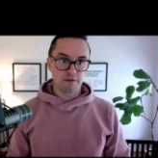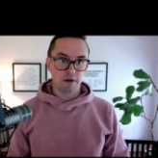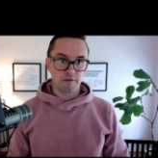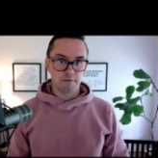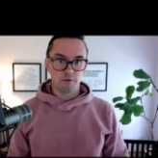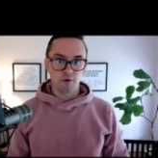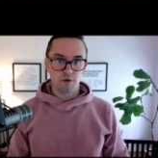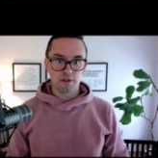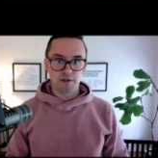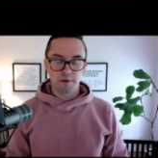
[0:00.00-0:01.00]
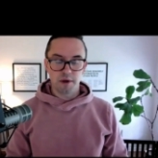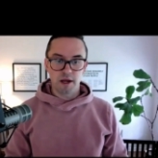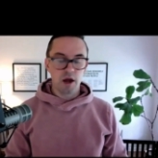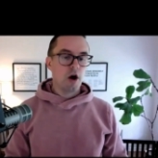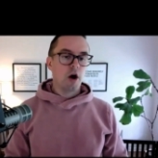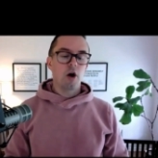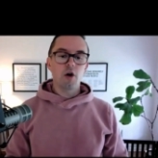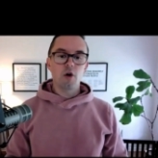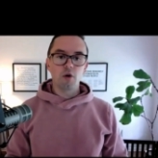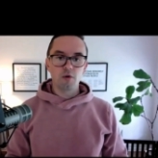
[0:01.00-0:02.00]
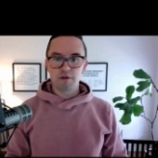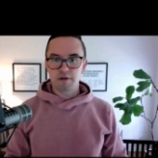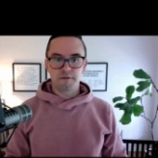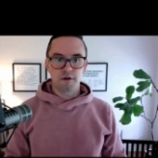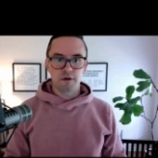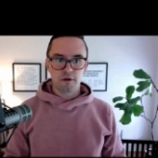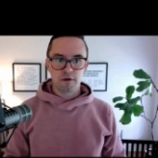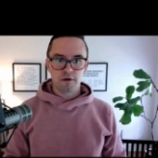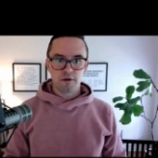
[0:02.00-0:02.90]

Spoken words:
So go from orange to pink, a whole different